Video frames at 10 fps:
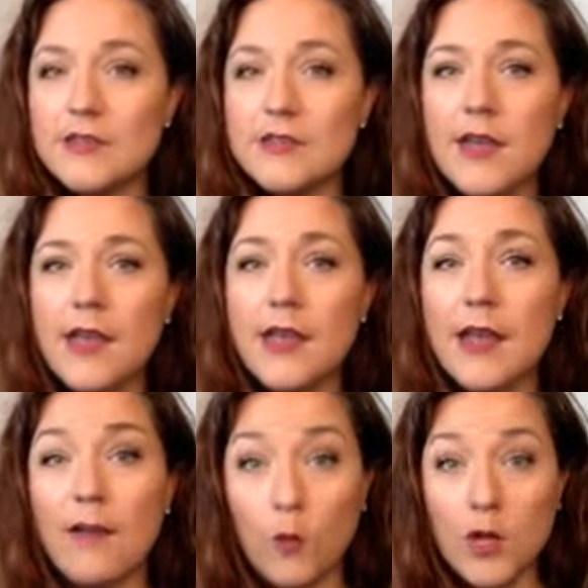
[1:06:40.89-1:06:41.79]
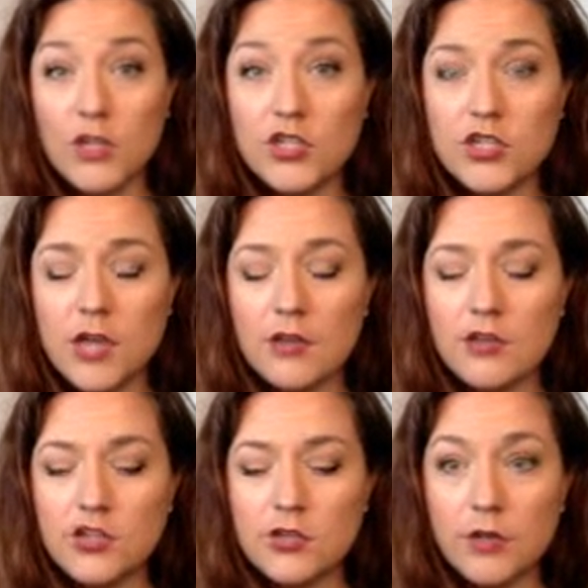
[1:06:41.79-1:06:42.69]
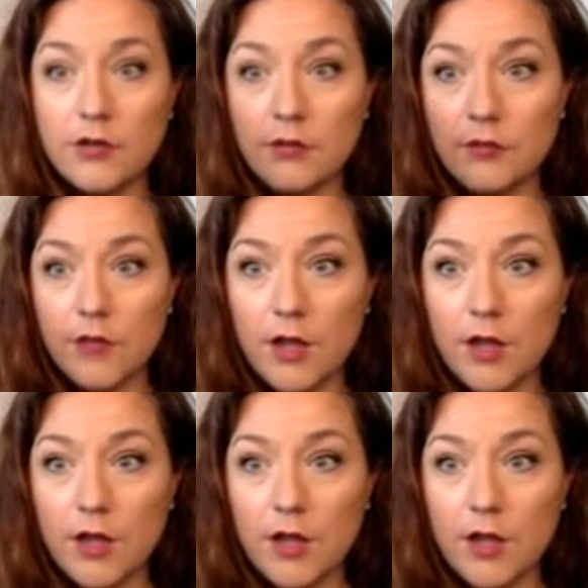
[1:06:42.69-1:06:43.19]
and have watched other children fall